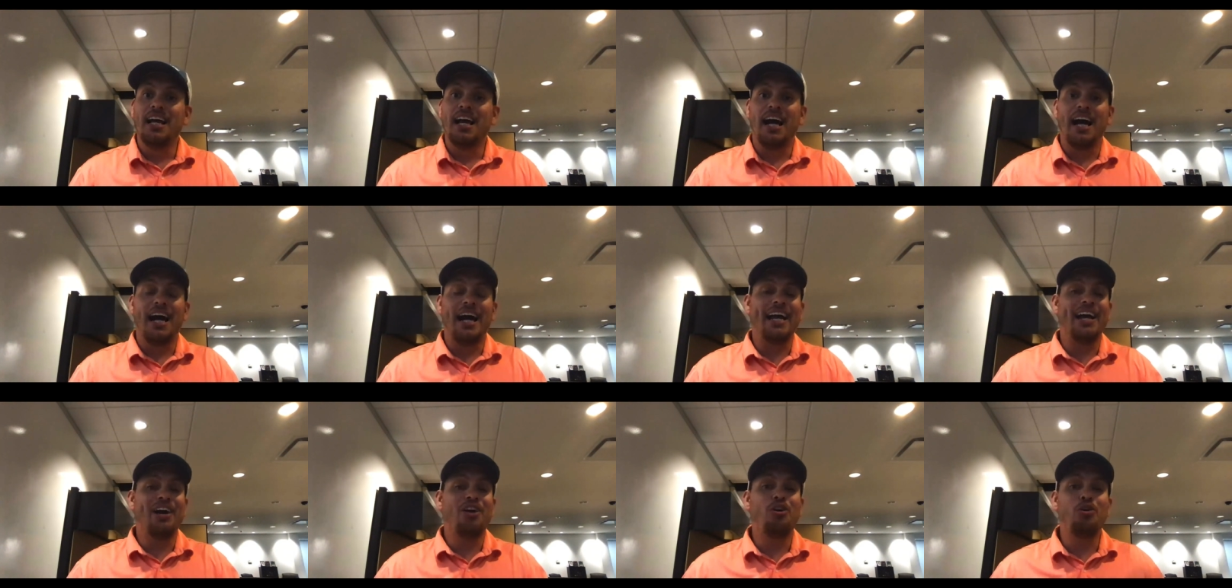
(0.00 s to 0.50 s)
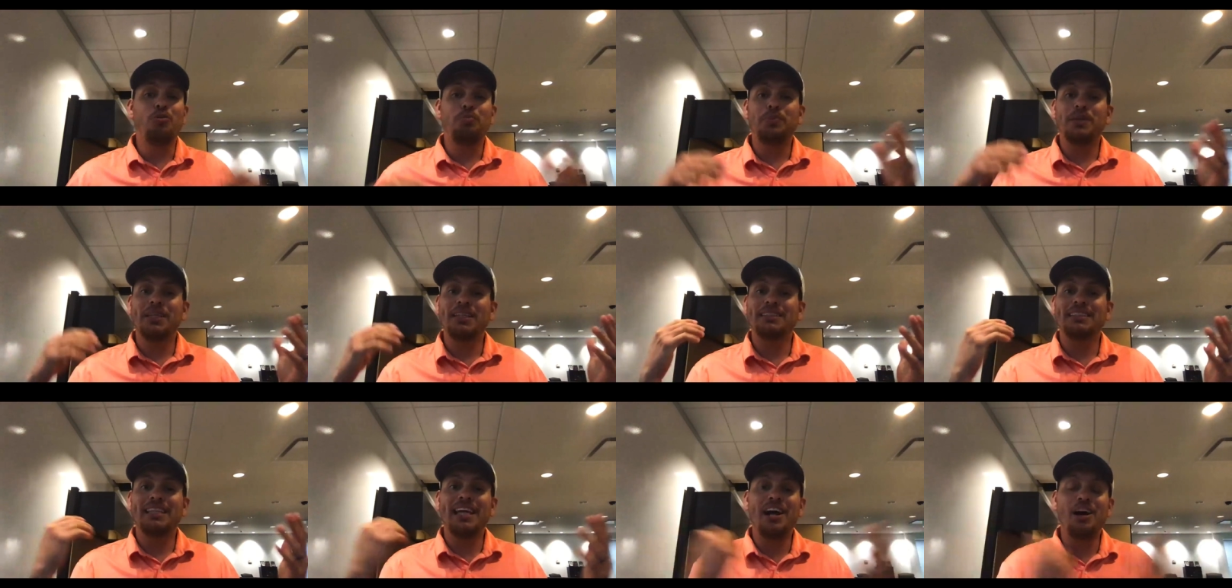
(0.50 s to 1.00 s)
I hope
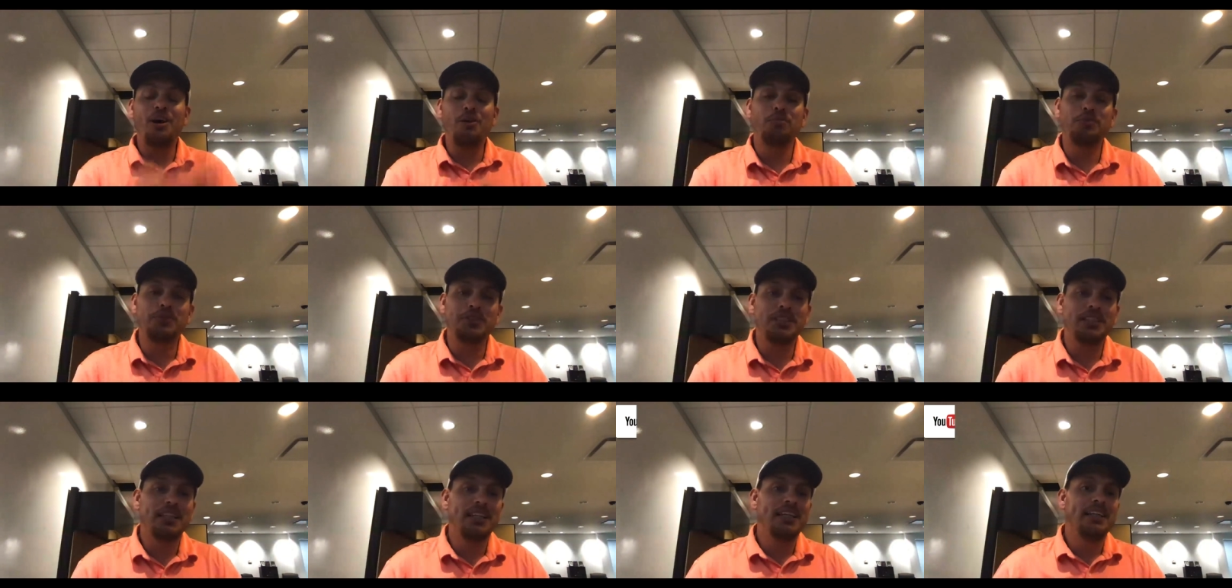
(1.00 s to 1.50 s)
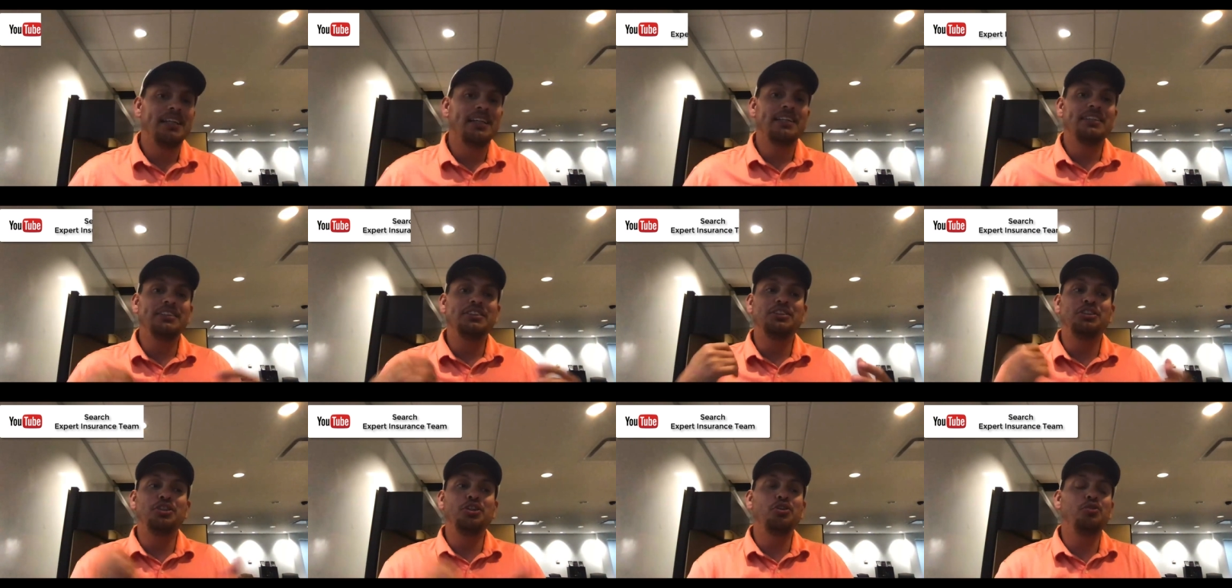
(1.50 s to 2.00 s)
this helps.
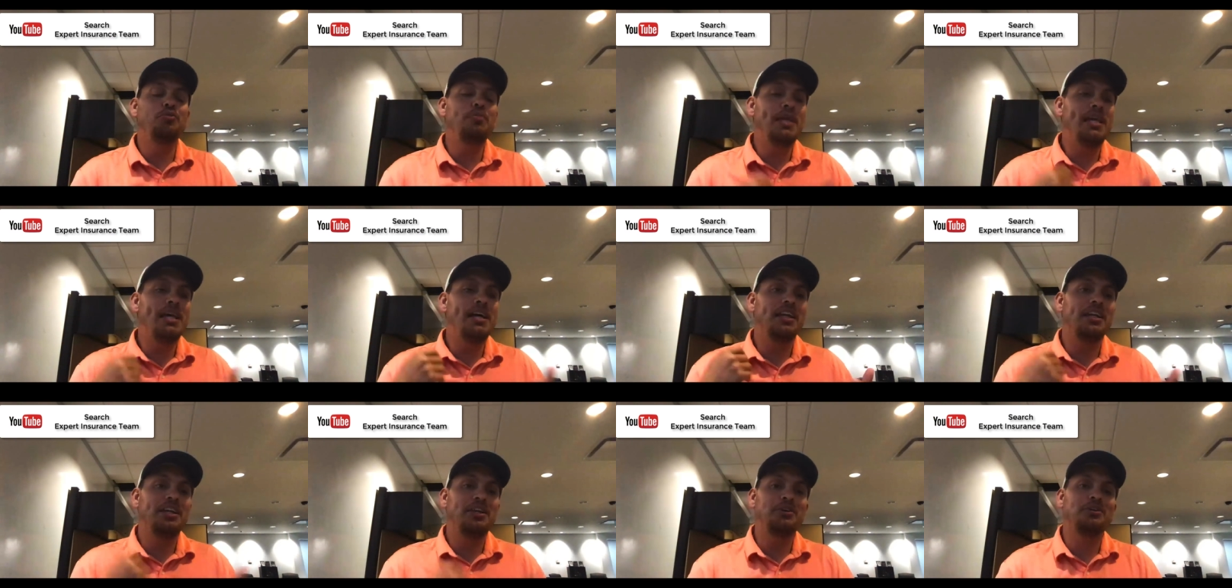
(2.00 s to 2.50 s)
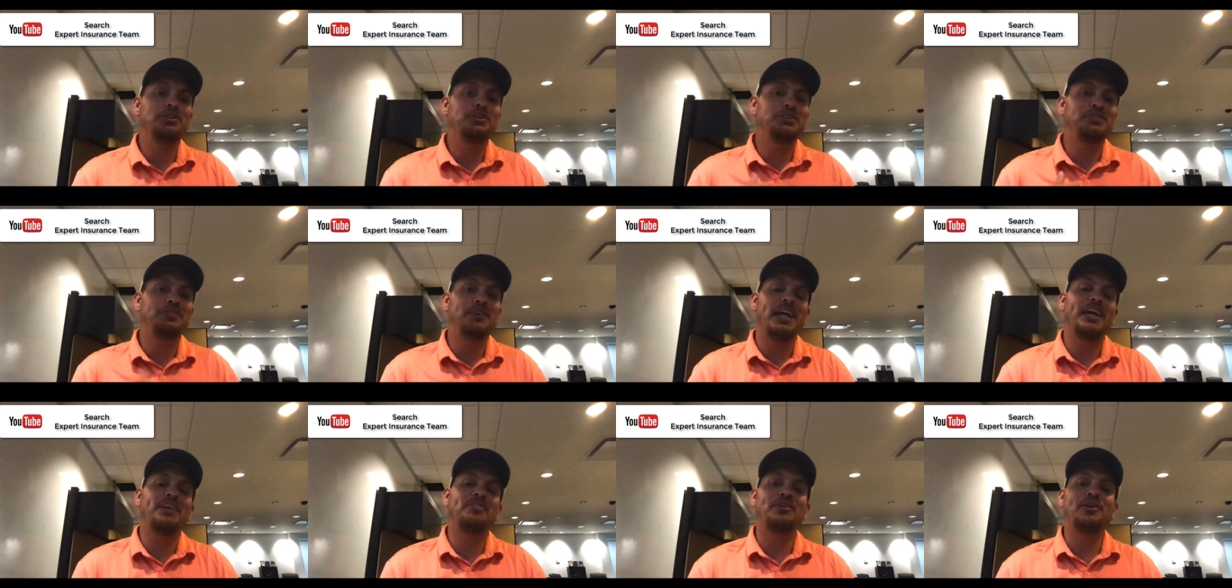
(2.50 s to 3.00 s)
Do me a huge
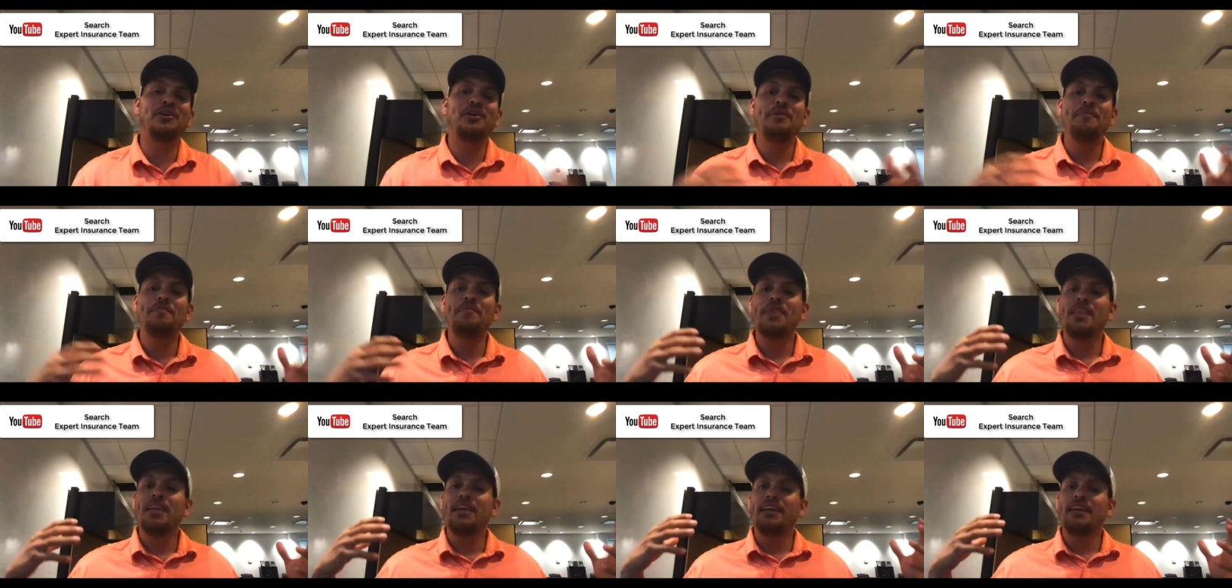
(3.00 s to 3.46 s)
favor.